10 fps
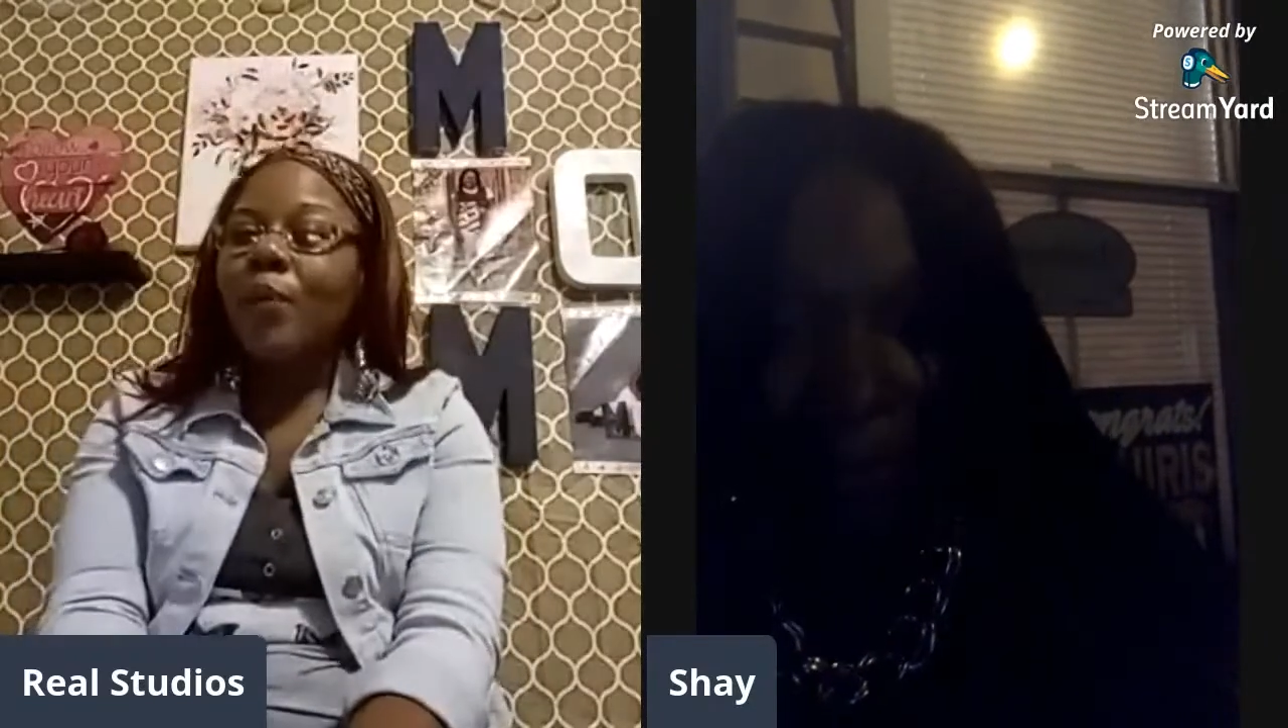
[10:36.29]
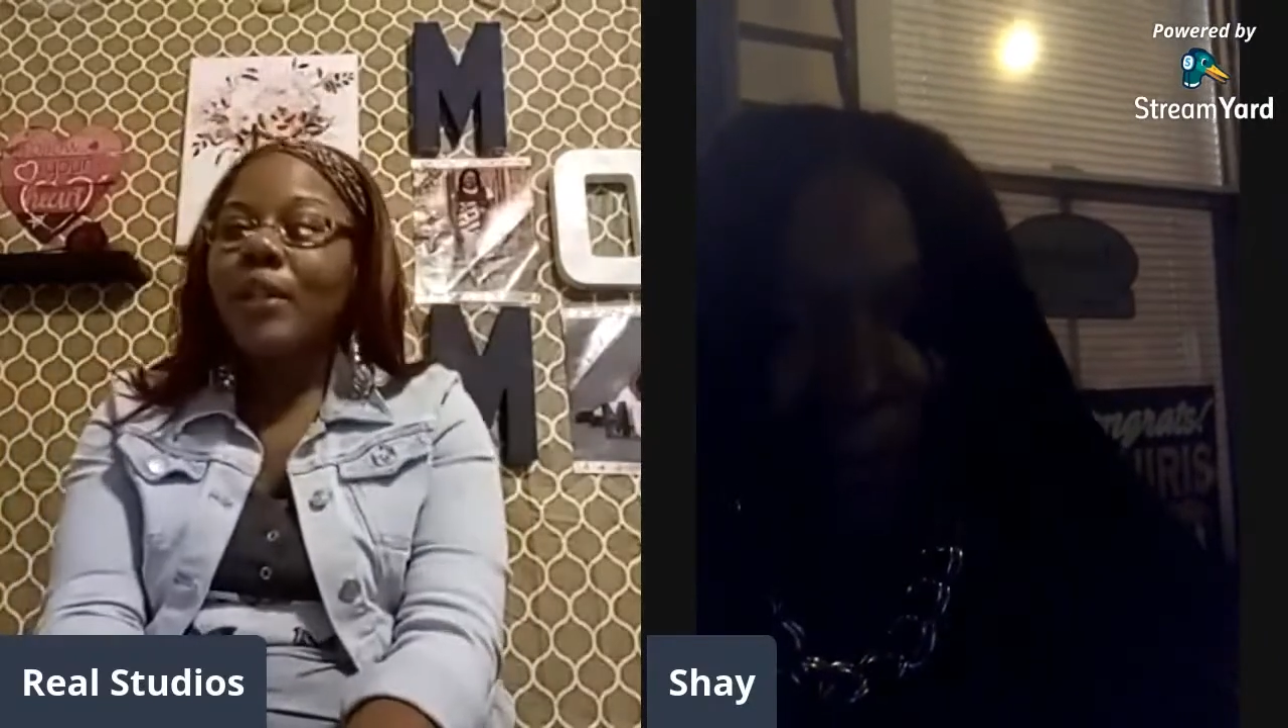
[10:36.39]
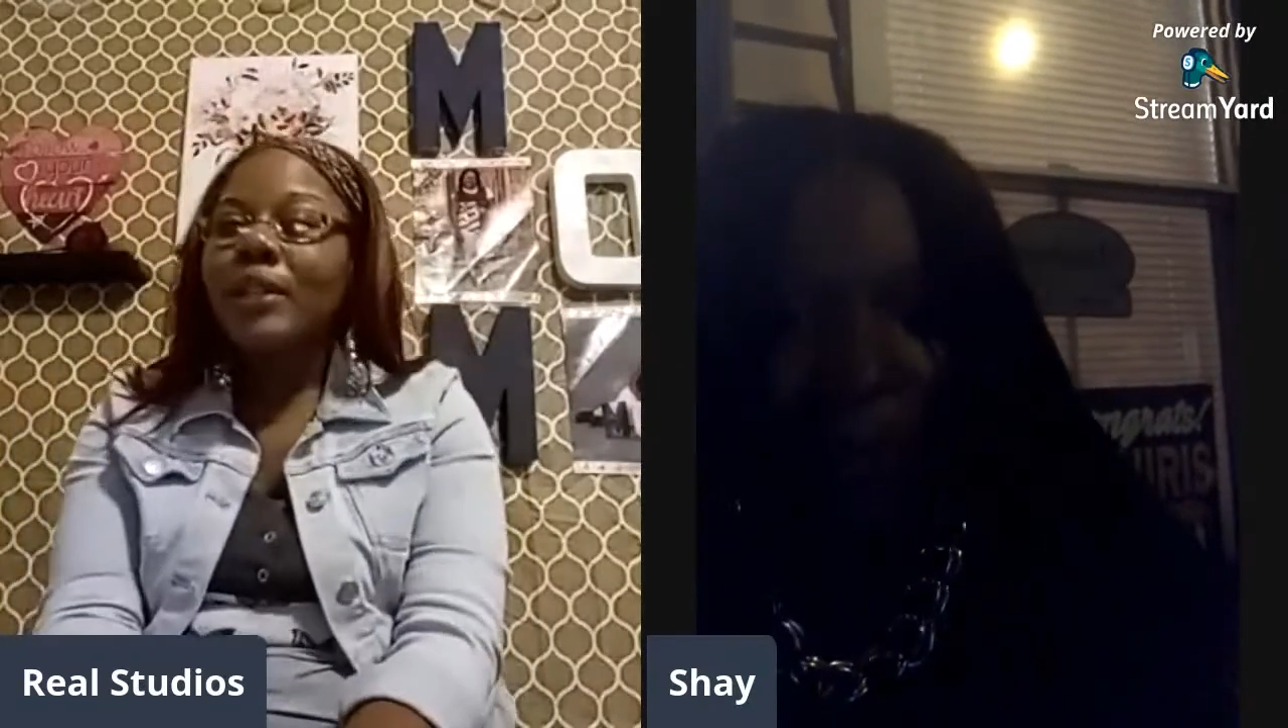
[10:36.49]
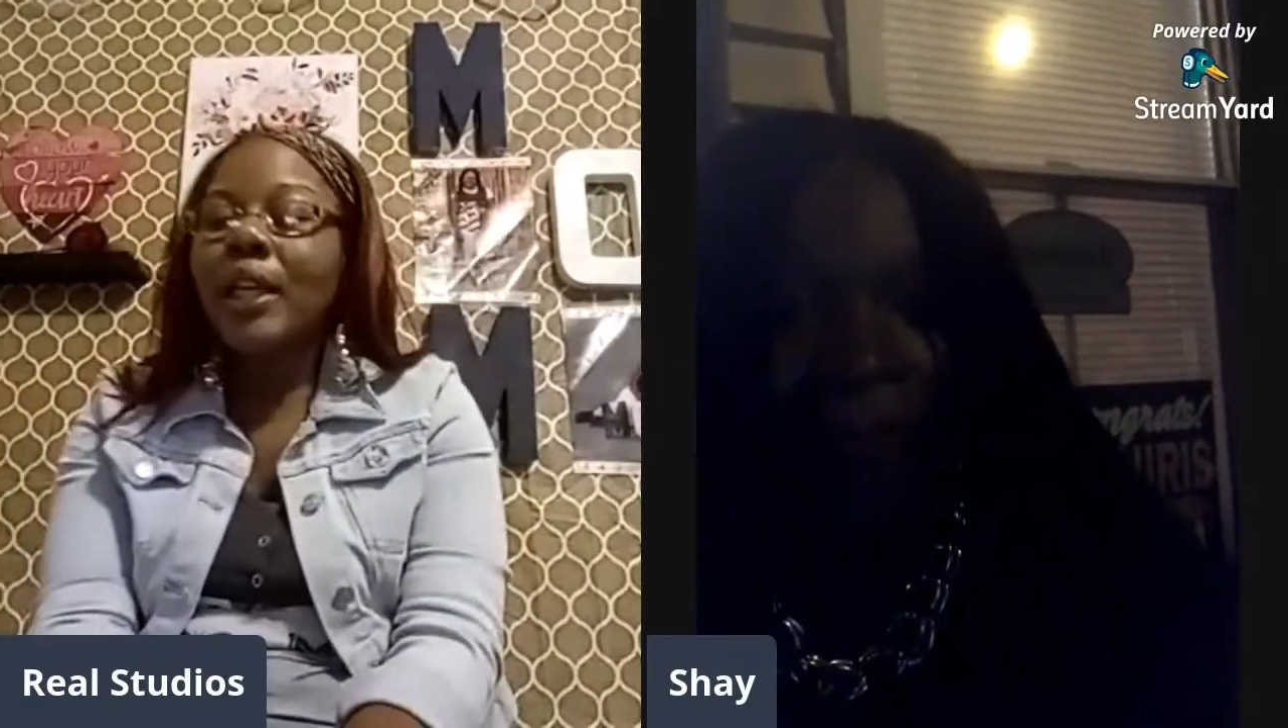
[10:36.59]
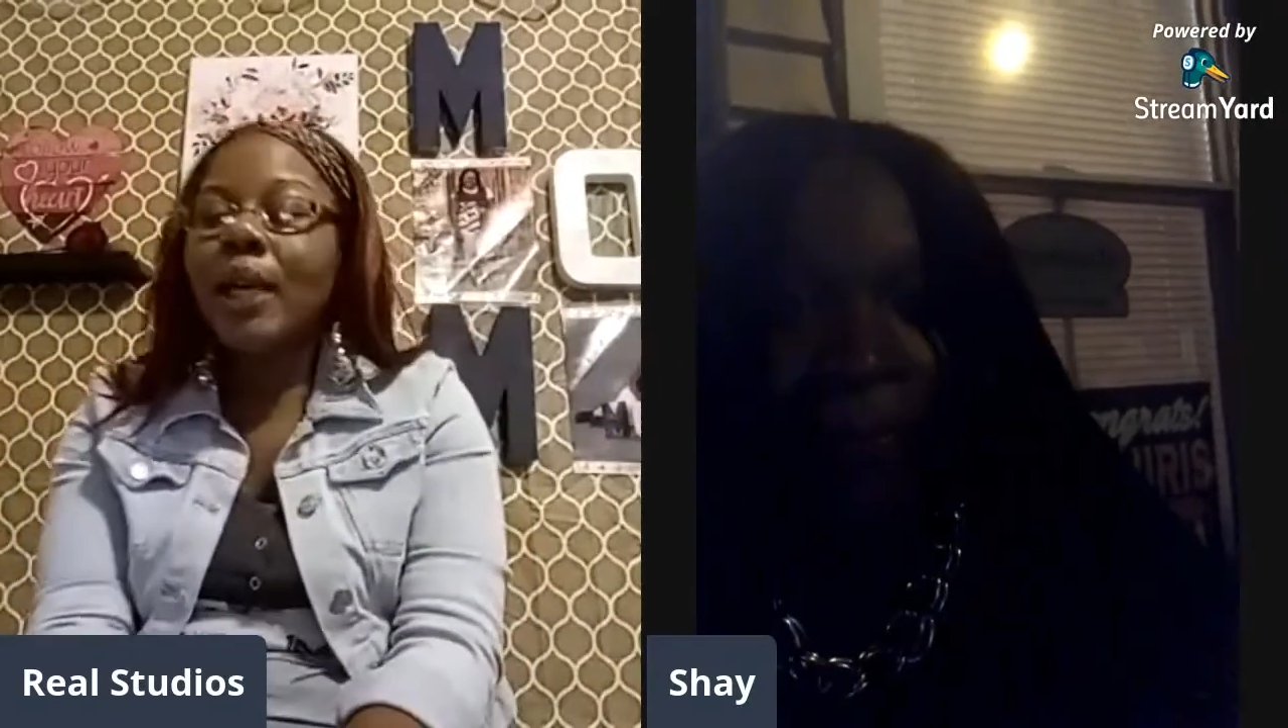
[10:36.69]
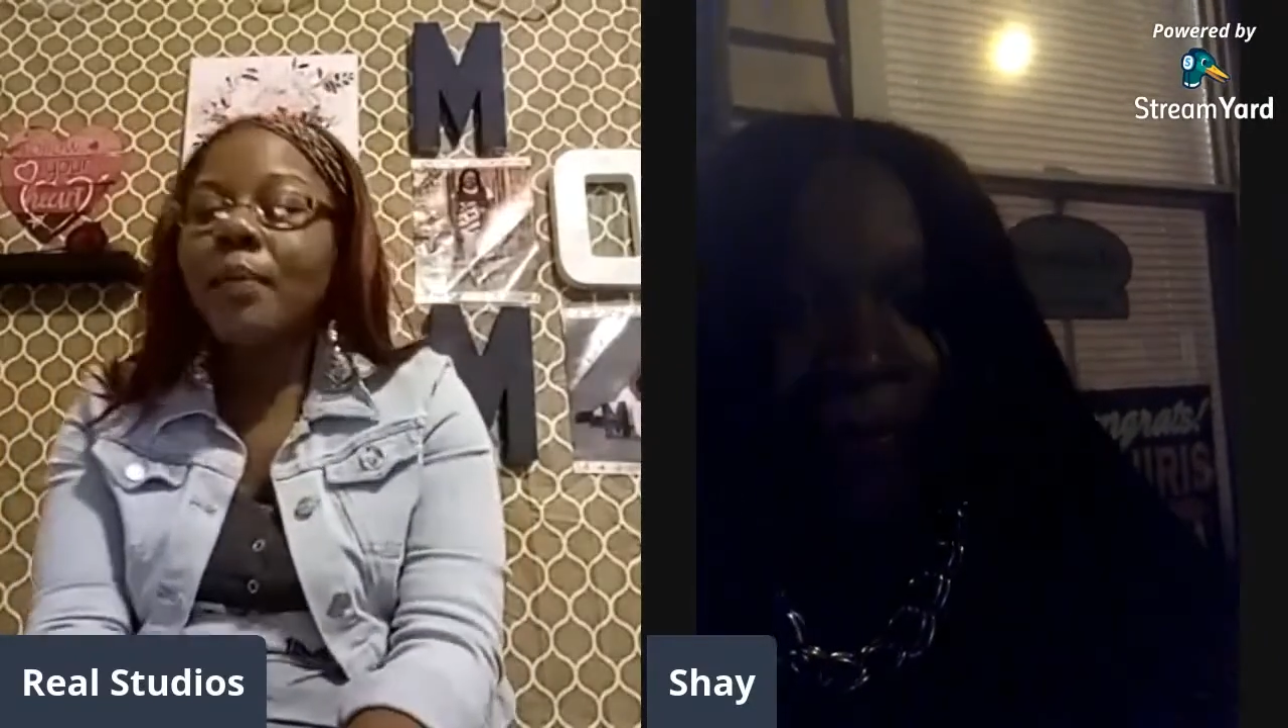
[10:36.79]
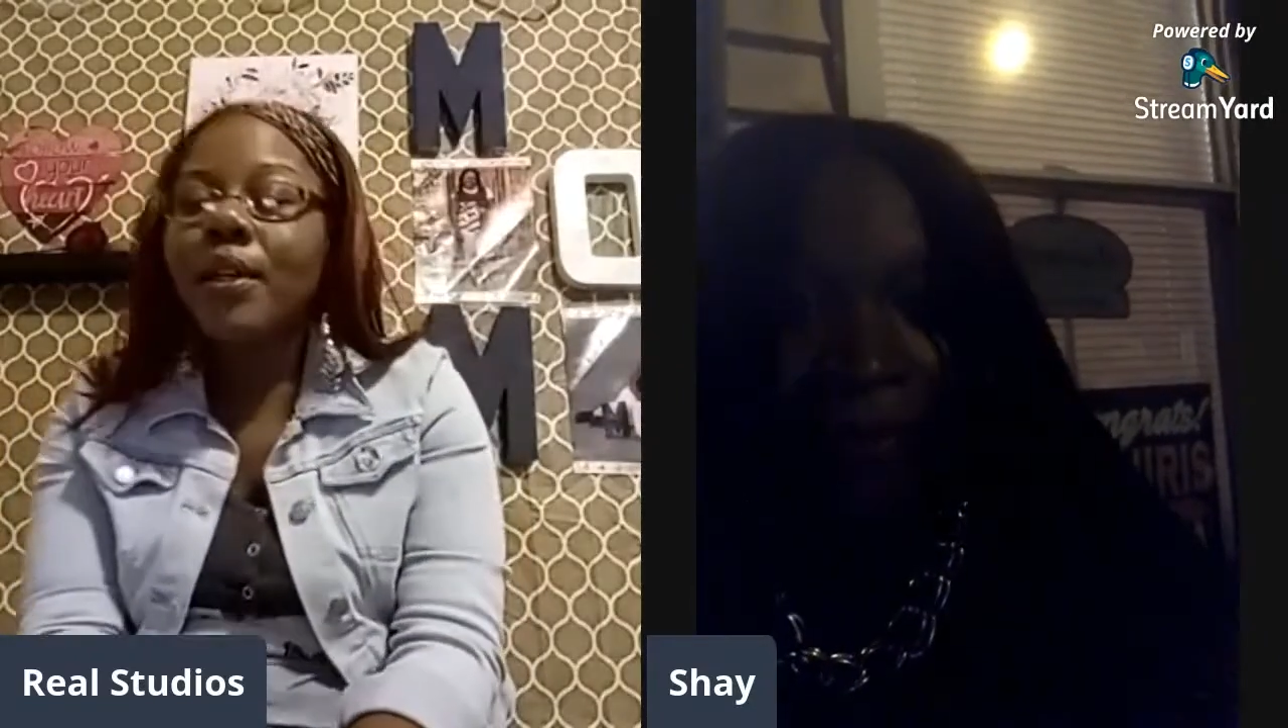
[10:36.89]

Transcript: what's up,